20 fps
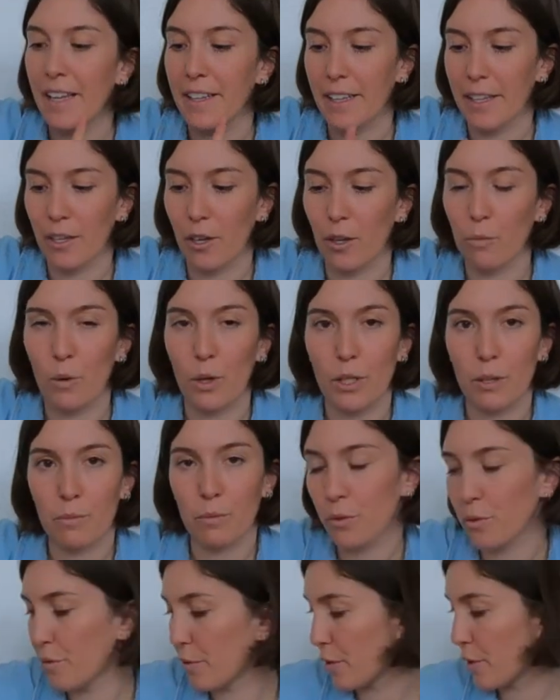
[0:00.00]
They're not
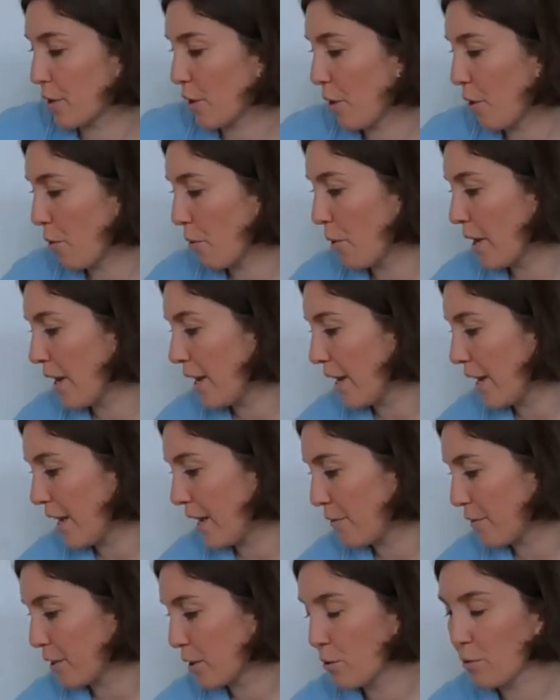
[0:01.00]
waterproof, so
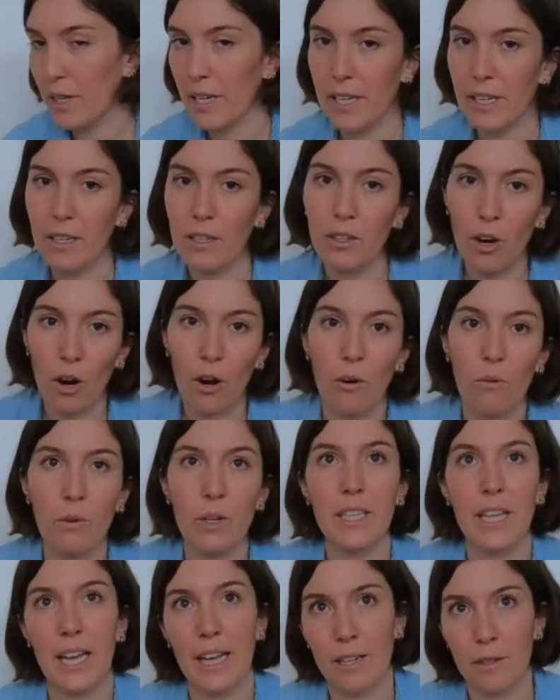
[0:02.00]
if it's really
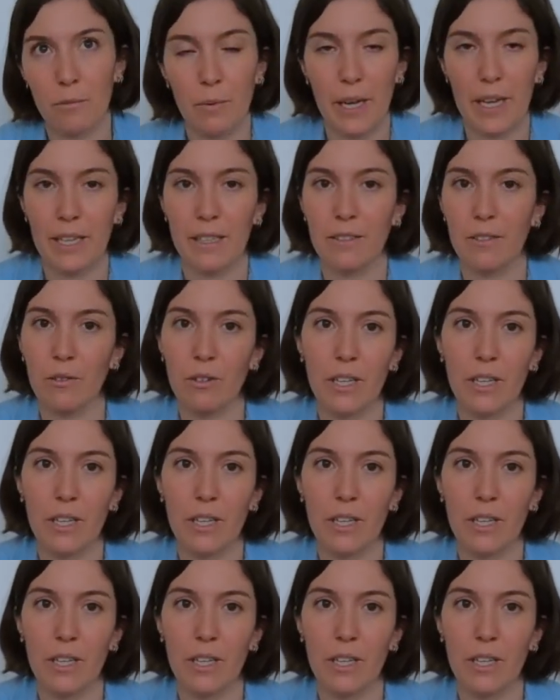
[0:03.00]
cold and wet,